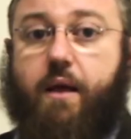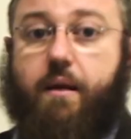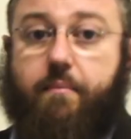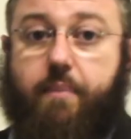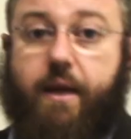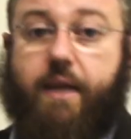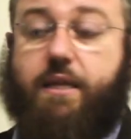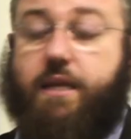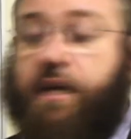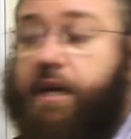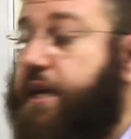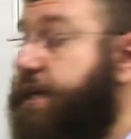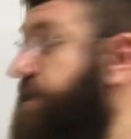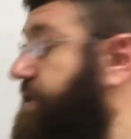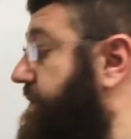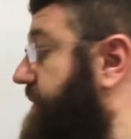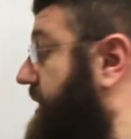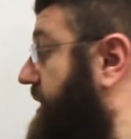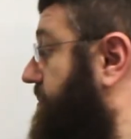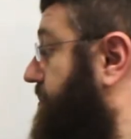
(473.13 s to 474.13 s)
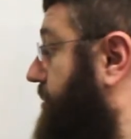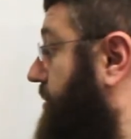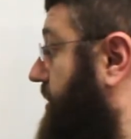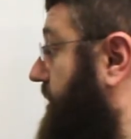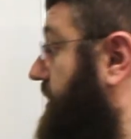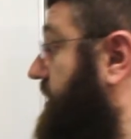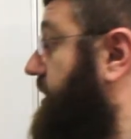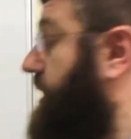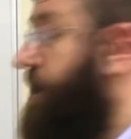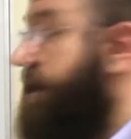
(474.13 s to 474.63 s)
But it is a valid
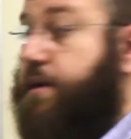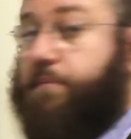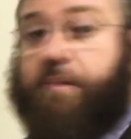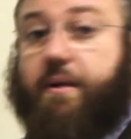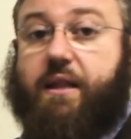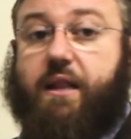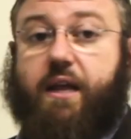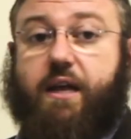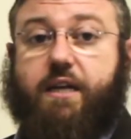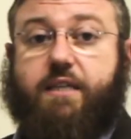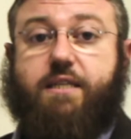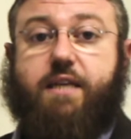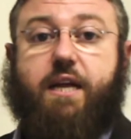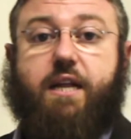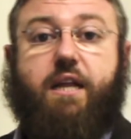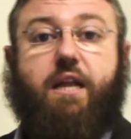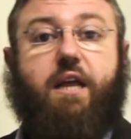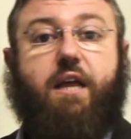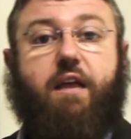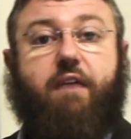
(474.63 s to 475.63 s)
point. But like I said,